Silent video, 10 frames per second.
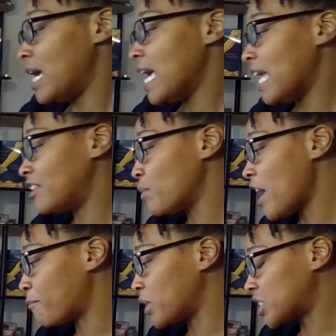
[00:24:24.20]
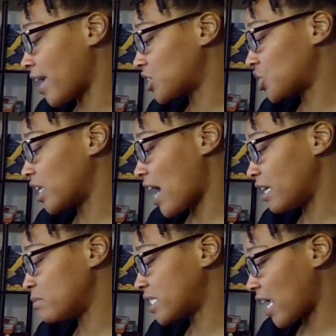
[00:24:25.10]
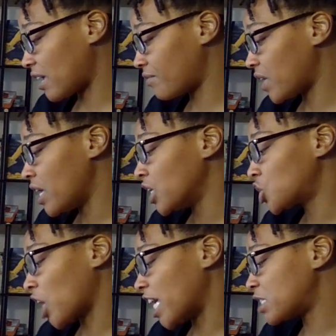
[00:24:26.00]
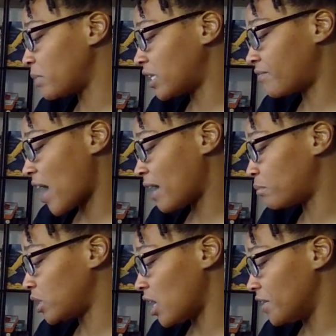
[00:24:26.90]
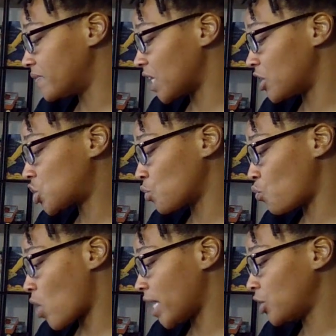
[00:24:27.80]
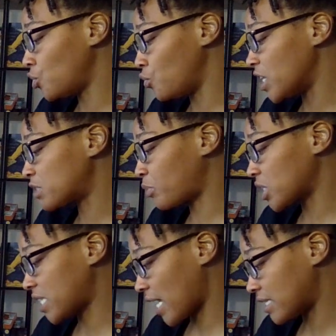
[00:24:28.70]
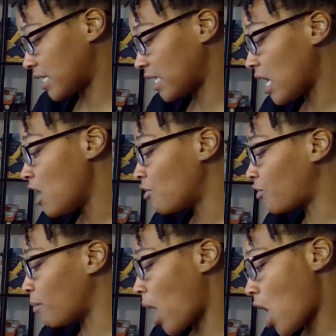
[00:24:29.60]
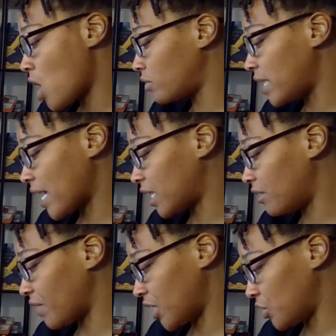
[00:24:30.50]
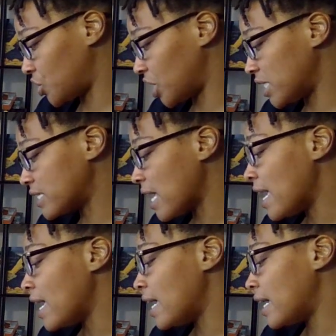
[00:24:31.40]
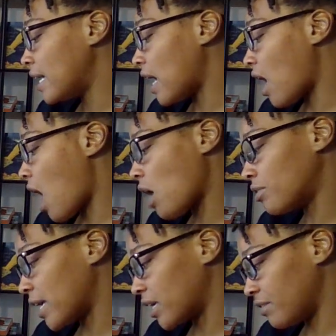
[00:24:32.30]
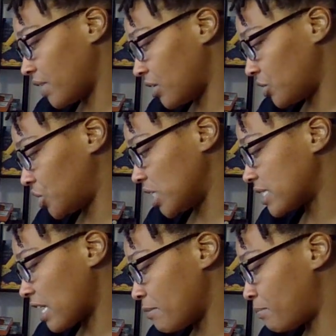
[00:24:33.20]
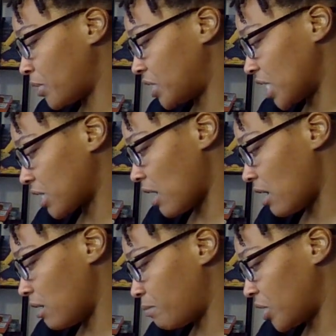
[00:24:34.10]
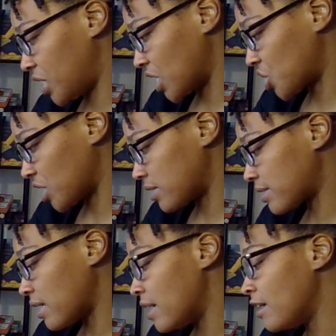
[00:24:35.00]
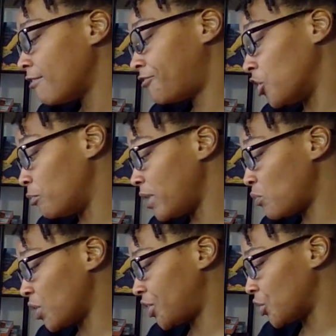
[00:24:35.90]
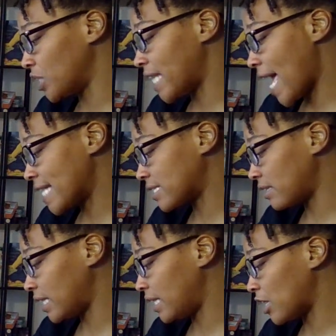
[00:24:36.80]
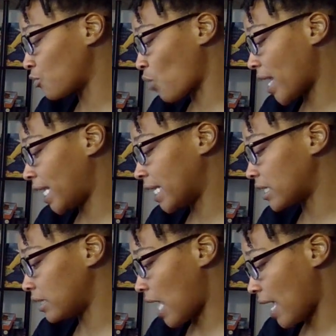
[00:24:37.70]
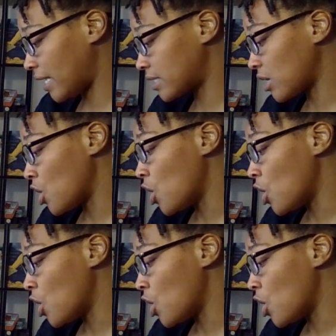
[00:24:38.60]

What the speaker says: And then we have protection. I am safe. Change me, divine beloved, into one who is protected from all negative energies. All negative energies and predictions. Fill me with your dazzling and radiant light.